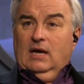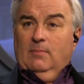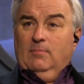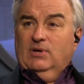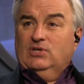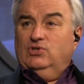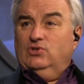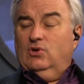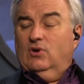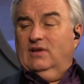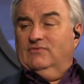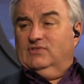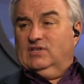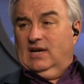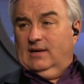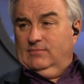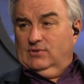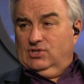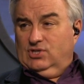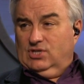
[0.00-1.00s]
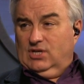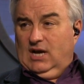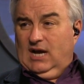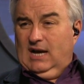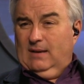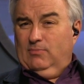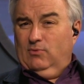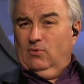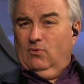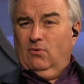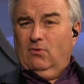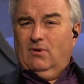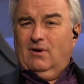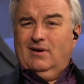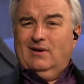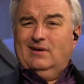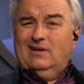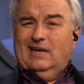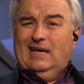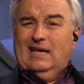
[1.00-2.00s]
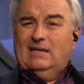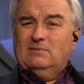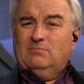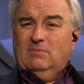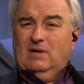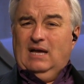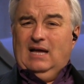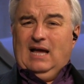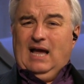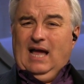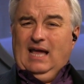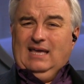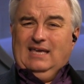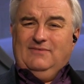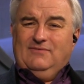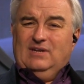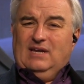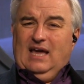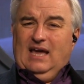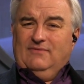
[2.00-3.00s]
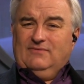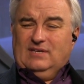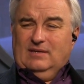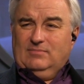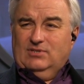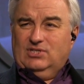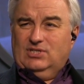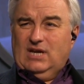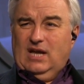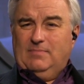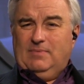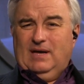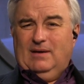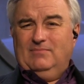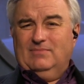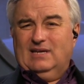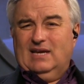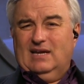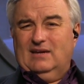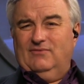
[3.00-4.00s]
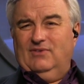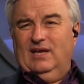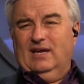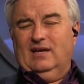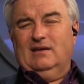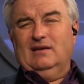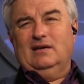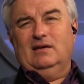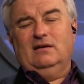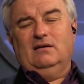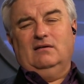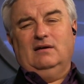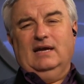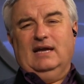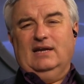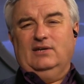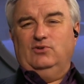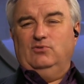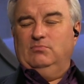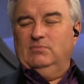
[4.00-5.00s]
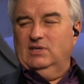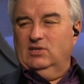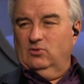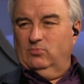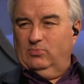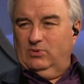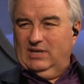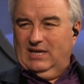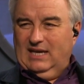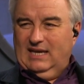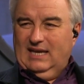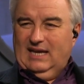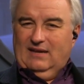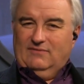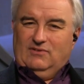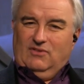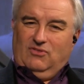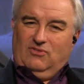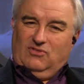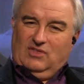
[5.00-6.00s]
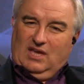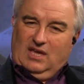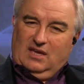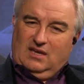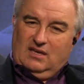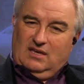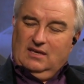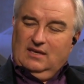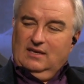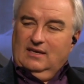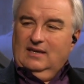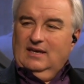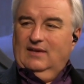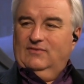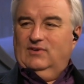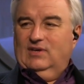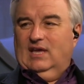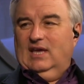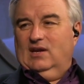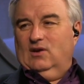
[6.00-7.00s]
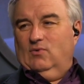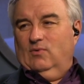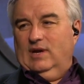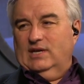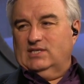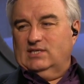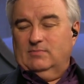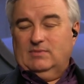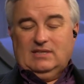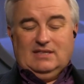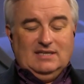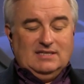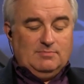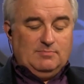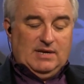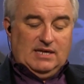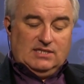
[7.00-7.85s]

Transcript: Uh, but you don't have time to shop. Or as I, even I have time to shop, I'm kind of like, oh, I got to do meal planning. I have to think to get a recipe. This right.